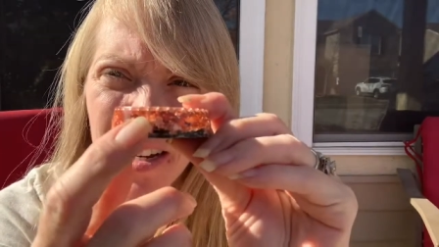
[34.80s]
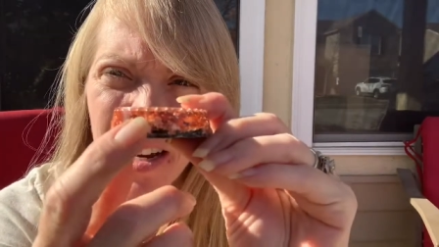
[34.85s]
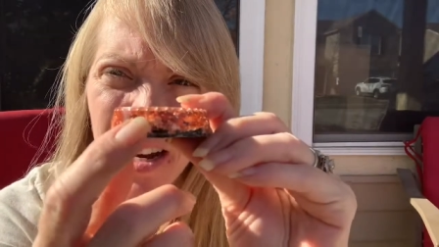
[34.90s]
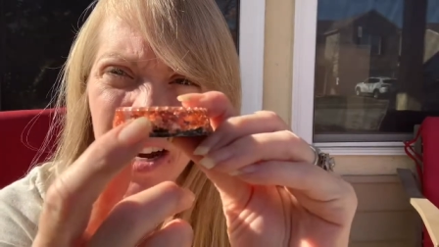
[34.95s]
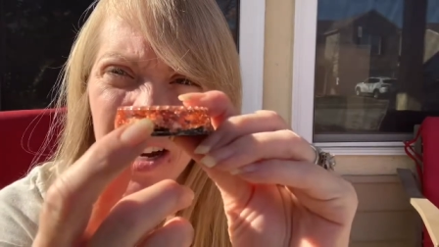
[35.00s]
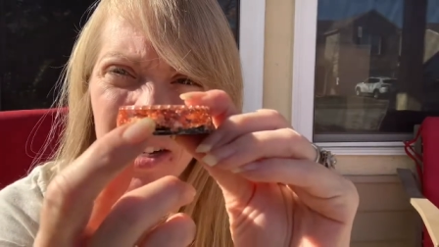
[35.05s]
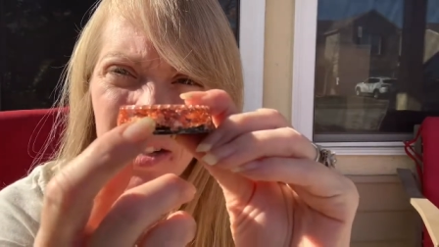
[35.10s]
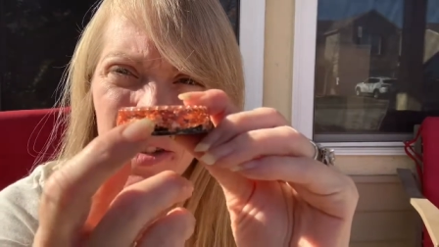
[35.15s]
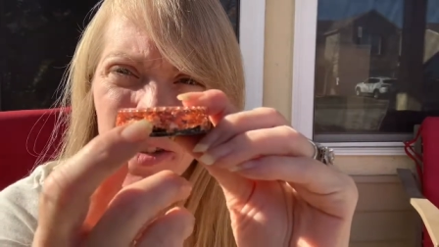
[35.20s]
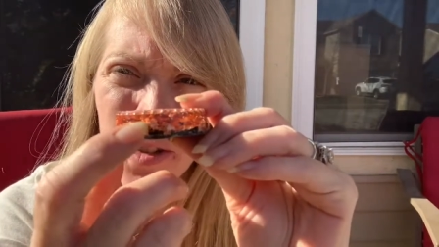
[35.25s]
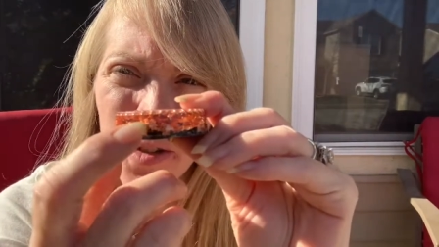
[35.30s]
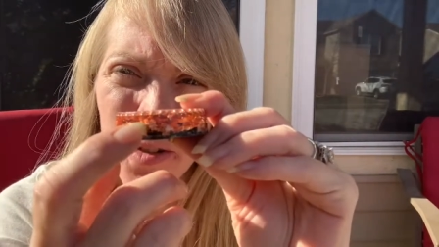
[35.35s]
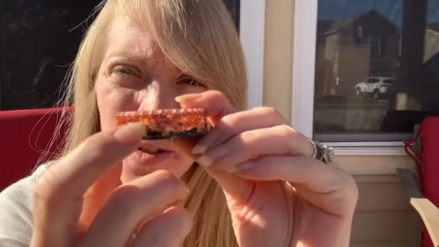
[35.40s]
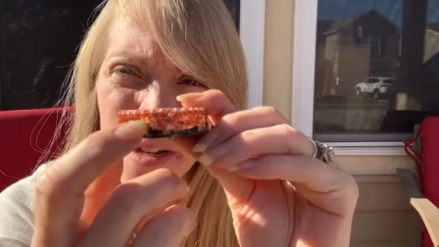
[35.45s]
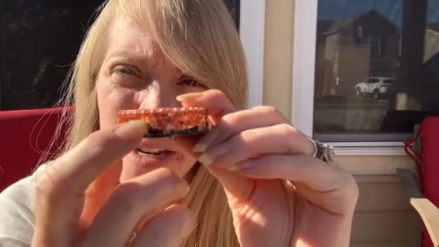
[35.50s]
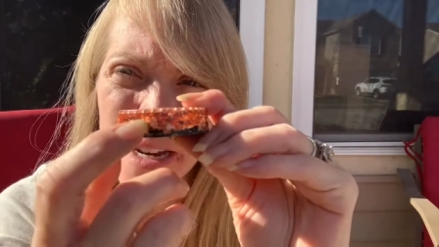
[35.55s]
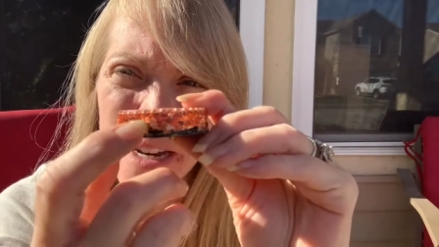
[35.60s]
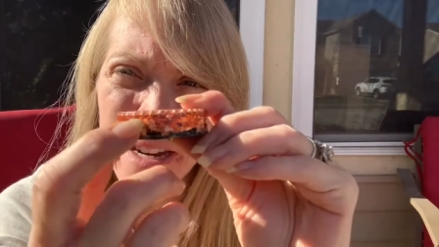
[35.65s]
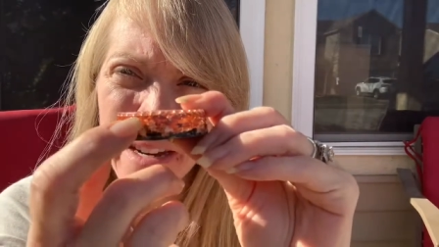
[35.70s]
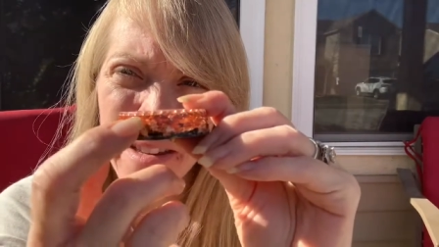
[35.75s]

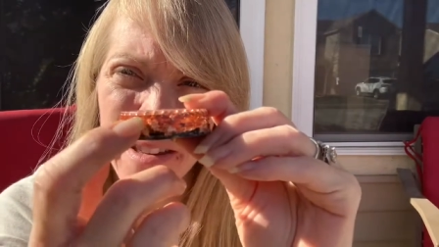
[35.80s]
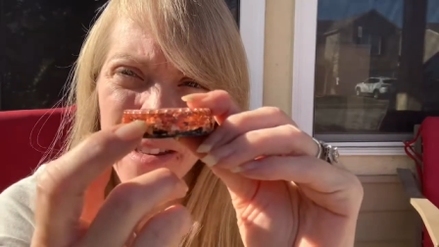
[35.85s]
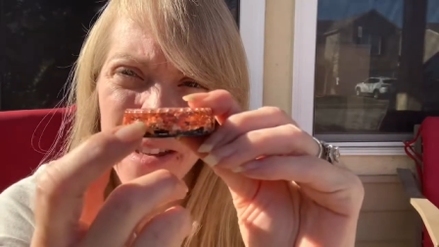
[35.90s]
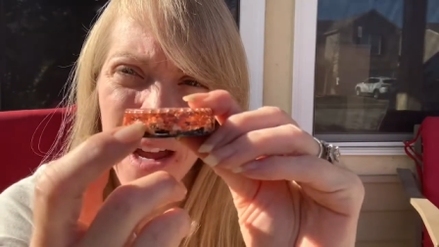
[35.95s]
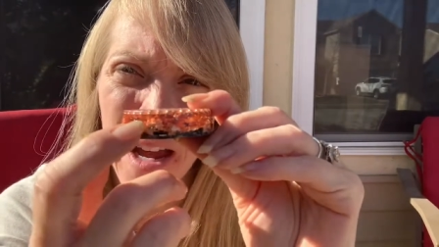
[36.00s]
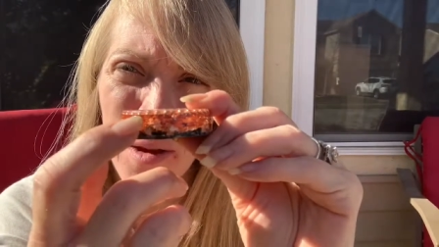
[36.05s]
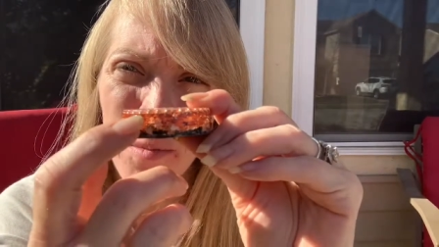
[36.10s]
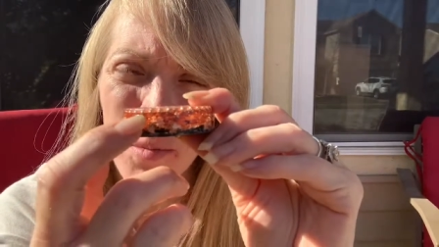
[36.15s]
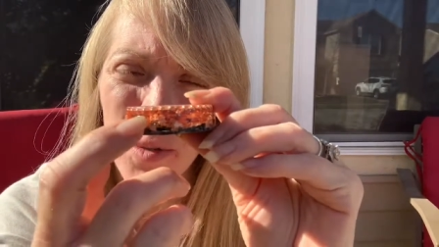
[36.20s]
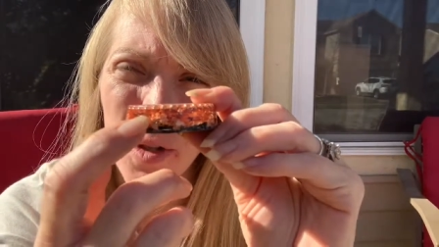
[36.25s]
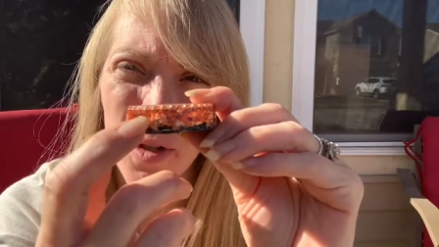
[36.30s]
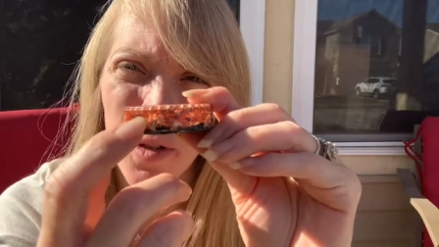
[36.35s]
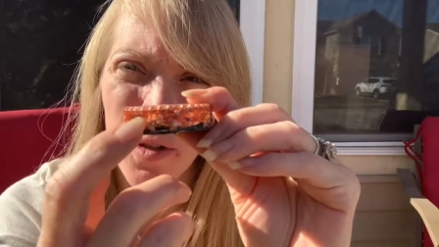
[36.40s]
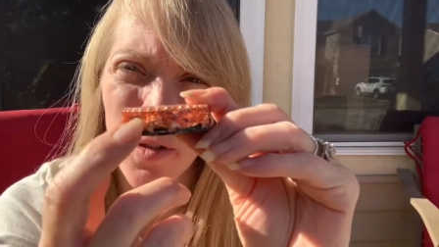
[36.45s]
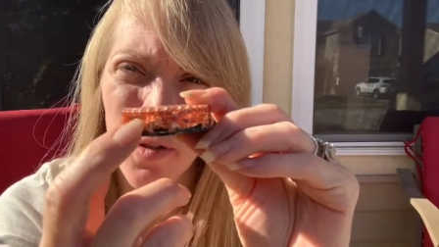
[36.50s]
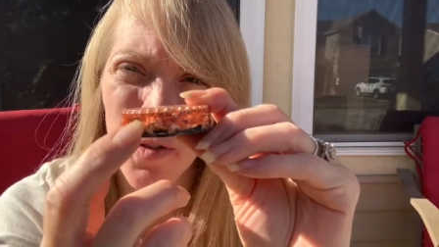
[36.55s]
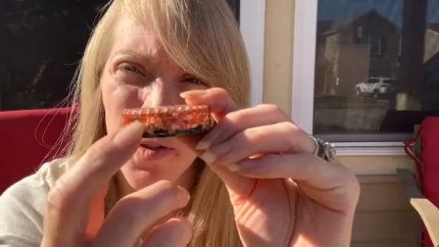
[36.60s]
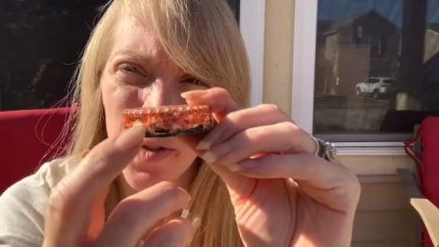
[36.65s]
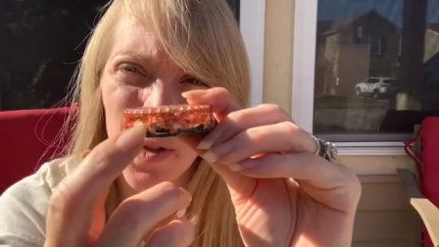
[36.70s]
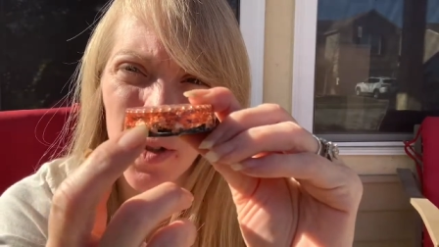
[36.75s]
underneath that
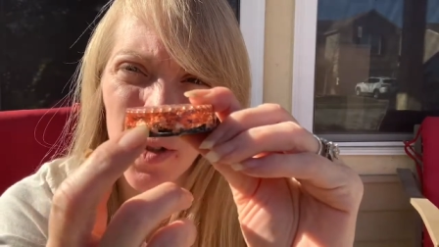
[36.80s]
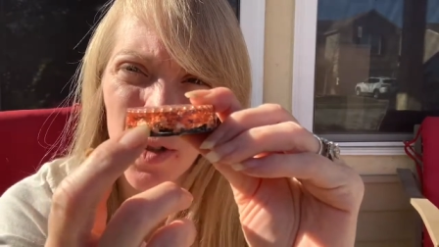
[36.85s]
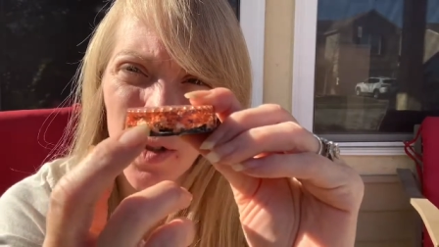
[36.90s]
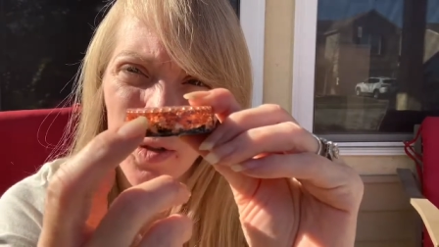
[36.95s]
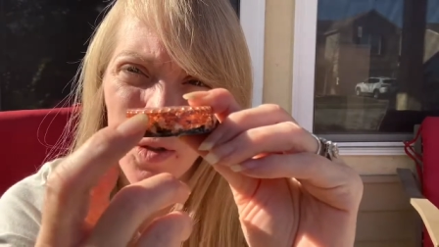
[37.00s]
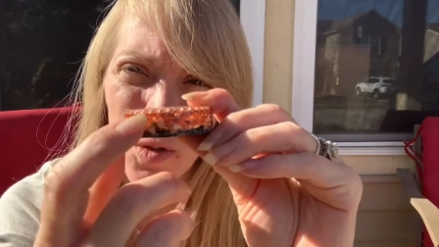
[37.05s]
beautiful